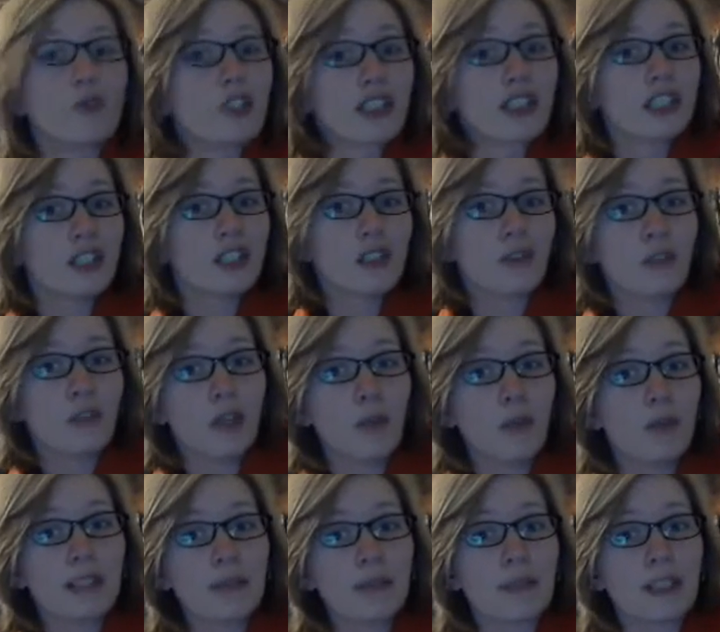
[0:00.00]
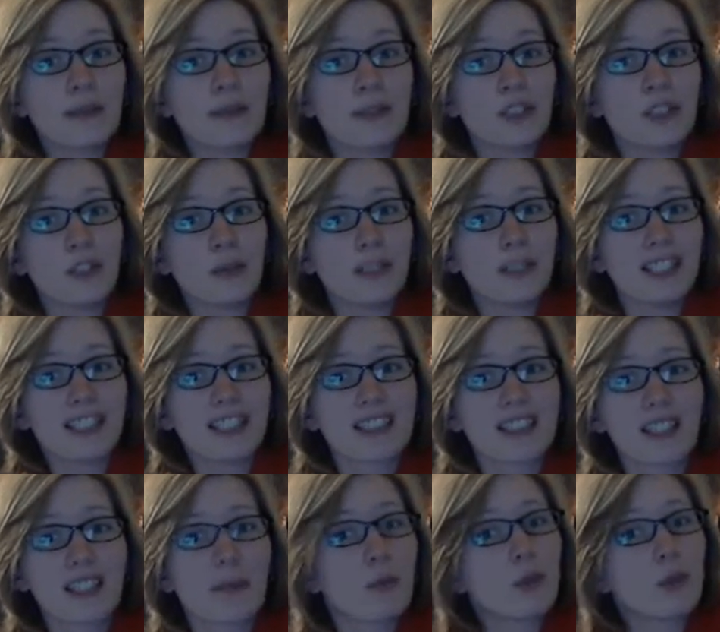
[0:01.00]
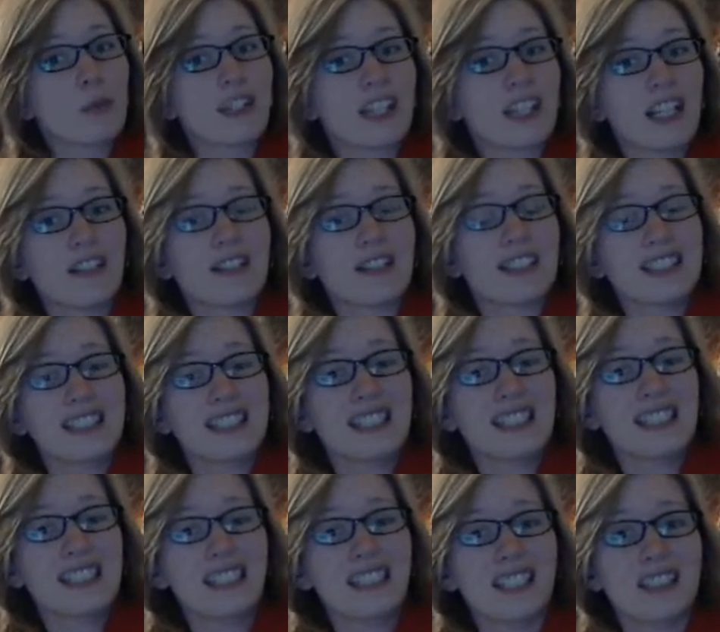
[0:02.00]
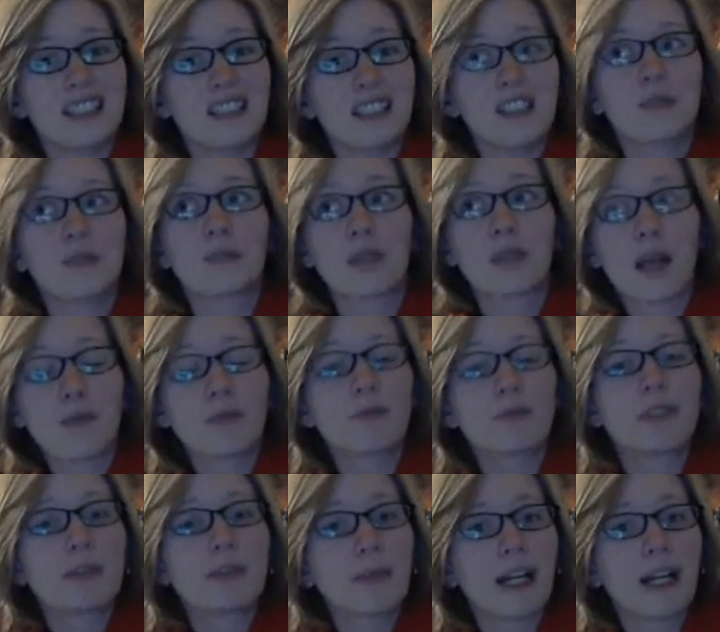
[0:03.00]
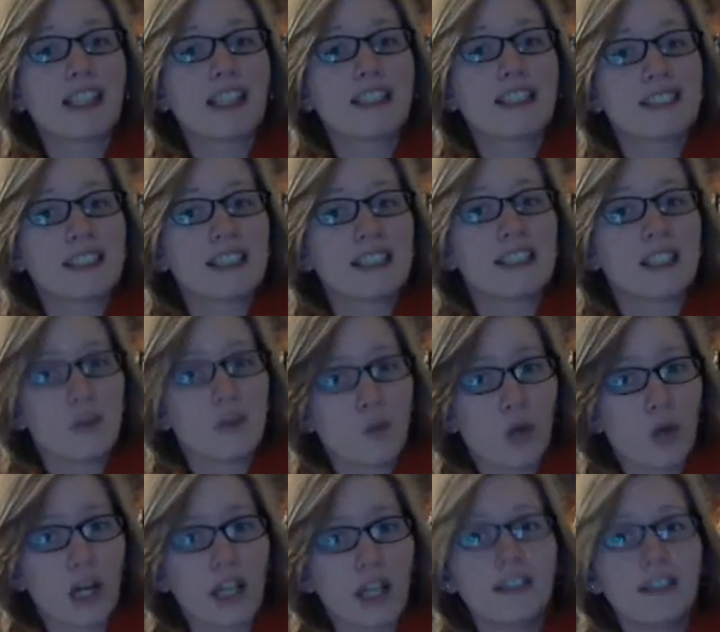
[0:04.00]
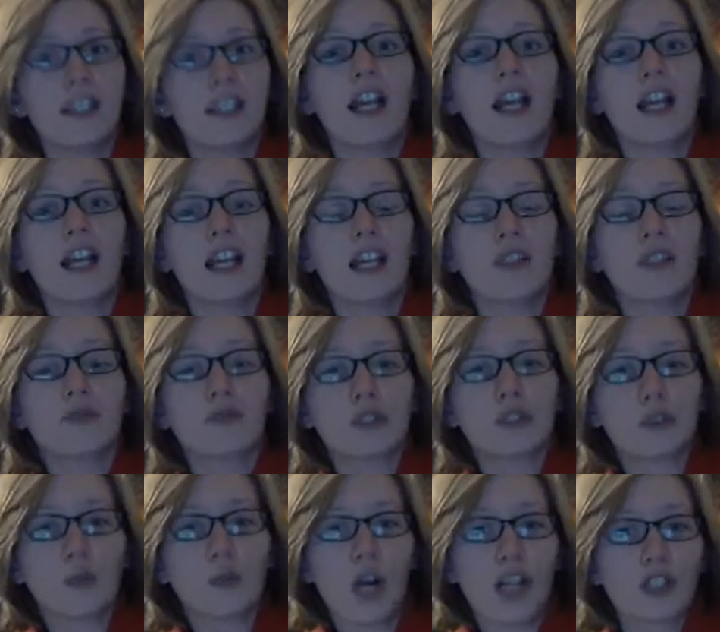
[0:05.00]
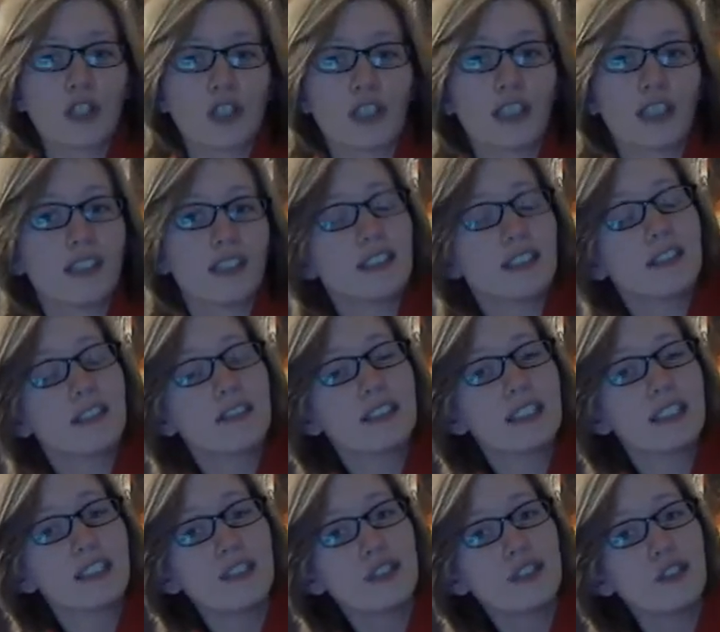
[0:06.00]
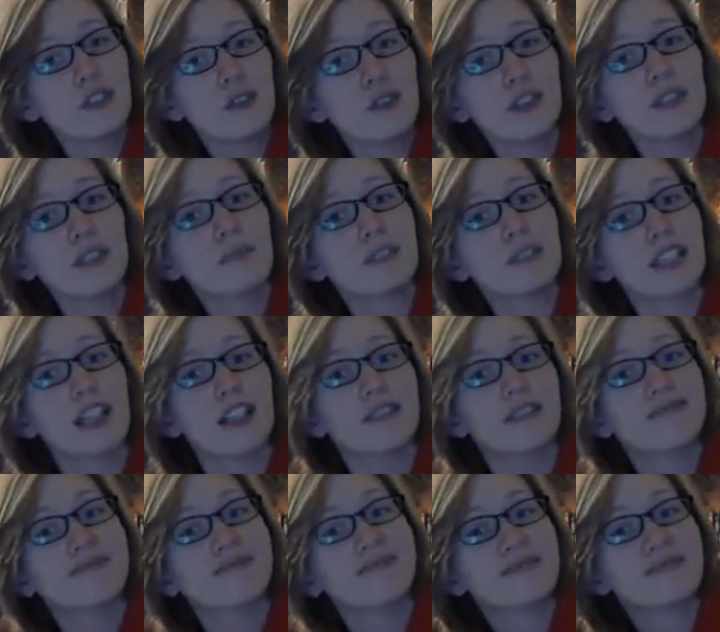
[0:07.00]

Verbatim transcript: really don't know what I'm going to be doing this summer without the season. Probably buying Season 1 and rewatching until Season 2 comes out.